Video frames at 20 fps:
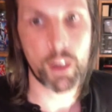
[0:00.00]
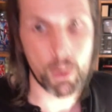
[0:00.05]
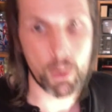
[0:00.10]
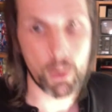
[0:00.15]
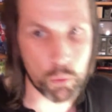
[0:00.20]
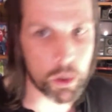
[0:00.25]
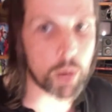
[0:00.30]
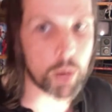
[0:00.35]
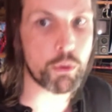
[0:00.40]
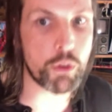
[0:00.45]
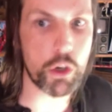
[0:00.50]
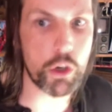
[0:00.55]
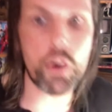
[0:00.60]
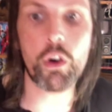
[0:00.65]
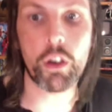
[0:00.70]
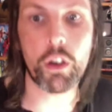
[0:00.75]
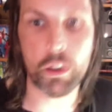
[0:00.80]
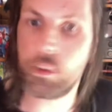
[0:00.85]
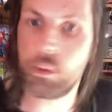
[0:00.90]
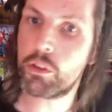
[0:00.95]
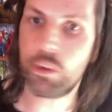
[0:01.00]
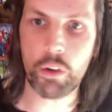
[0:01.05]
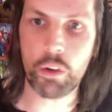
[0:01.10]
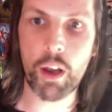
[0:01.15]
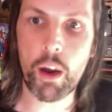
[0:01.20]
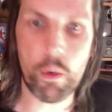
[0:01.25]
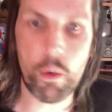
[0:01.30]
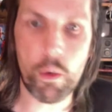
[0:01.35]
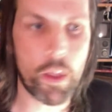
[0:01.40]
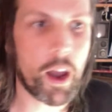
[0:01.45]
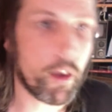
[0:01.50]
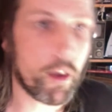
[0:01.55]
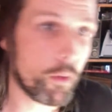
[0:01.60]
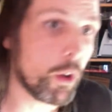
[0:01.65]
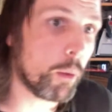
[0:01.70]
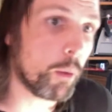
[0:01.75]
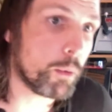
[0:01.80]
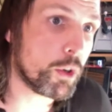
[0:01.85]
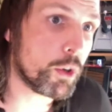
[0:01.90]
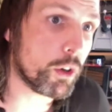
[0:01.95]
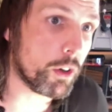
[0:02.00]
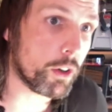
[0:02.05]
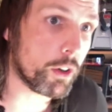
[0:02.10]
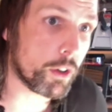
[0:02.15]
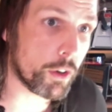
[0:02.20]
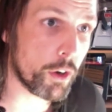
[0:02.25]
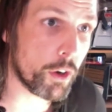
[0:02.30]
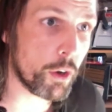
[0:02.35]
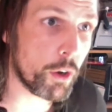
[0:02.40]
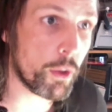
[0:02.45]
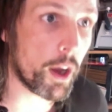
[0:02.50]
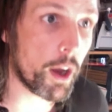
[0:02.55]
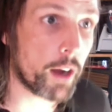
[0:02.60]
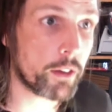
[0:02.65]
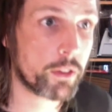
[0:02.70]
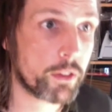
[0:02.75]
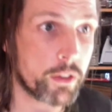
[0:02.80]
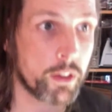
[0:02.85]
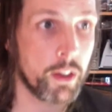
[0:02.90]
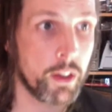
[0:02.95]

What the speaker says: when I was young, and so now that I have the opportunity to do that,